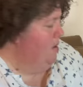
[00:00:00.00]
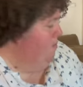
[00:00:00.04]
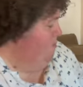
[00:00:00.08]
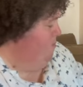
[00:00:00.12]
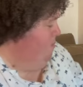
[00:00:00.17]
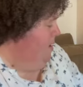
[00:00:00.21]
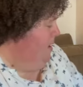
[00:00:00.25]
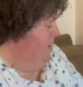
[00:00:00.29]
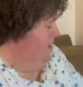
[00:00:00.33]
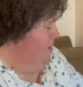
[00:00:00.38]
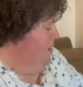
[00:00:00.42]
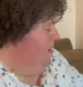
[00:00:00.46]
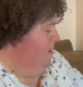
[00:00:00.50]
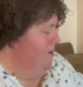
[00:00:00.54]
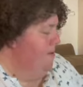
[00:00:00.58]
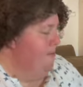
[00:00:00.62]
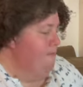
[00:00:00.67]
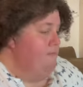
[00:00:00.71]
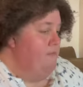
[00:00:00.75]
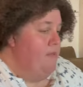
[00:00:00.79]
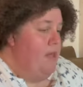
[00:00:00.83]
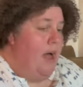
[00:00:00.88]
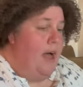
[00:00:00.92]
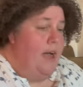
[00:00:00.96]
But
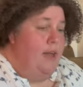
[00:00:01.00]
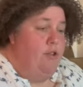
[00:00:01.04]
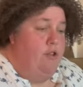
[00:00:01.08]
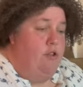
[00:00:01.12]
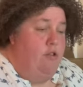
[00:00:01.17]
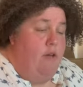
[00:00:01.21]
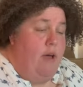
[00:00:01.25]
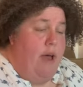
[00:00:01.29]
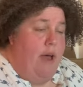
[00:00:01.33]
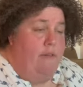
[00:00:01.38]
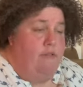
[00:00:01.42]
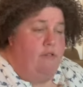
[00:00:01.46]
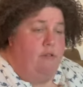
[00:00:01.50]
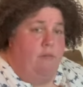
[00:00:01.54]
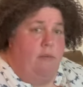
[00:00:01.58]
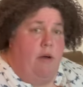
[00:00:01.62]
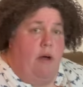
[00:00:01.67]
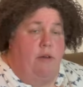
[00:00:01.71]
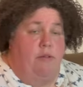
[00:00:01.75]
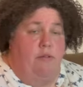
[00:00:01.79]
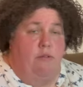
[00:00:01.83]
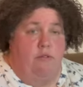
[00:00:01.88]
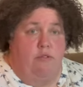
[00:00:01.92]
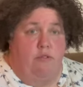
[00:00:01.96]
I do have some
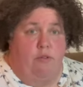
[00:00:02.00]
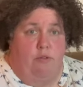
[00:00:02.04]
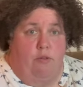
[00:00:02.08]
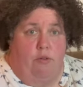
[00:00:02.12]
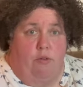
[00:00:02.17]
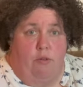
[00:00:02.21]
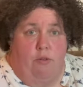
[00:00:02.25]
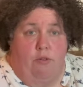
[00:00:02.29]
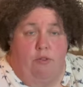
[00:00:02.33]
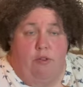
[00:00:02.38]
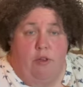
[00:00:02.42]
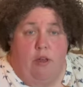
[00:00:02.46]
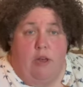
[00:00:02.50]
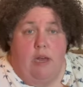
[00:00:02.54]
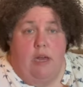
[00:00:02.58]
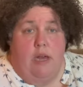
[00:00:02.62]
other tools